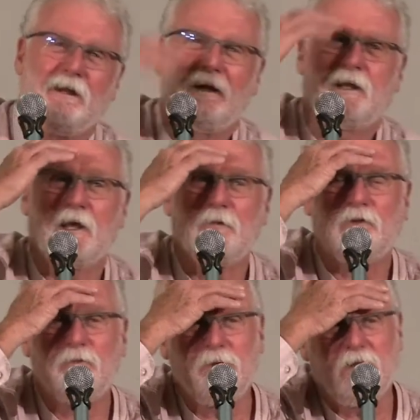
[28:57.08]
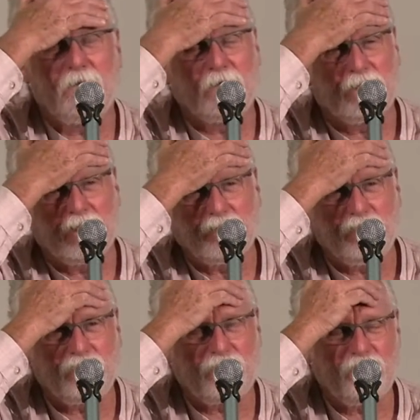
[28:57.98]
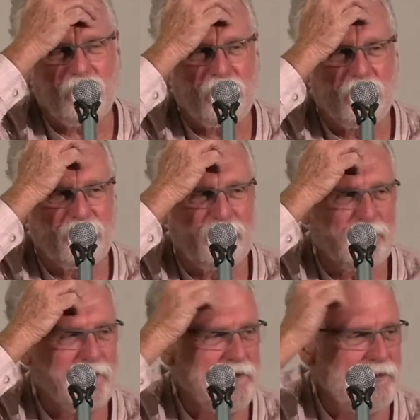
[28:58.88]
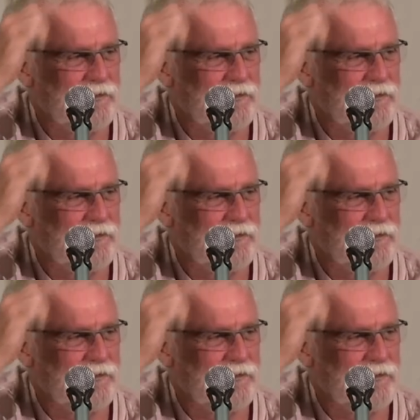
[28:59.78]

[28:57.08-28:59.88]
he came to me one day when he was 13 or 14 years